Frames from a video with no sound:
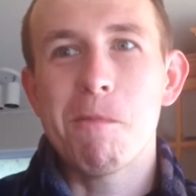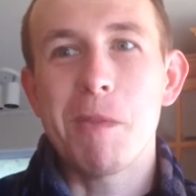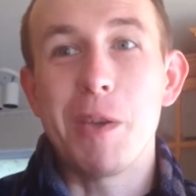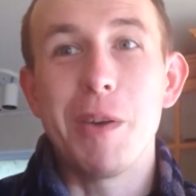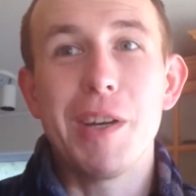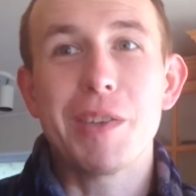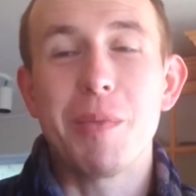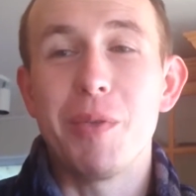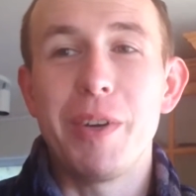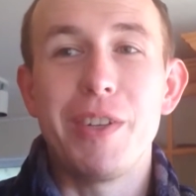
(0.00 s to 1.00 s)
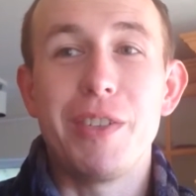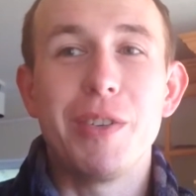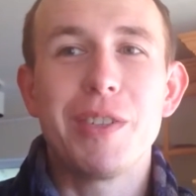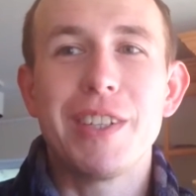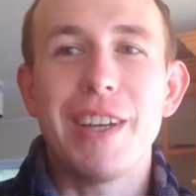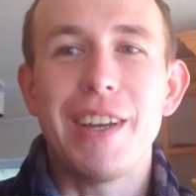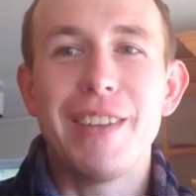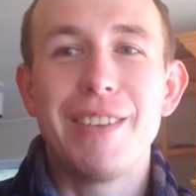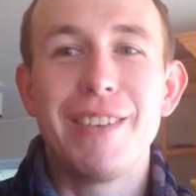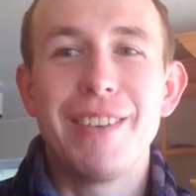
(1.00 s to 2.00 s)
you ask me, where's your
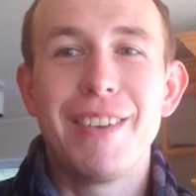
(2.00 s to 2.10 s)
sides?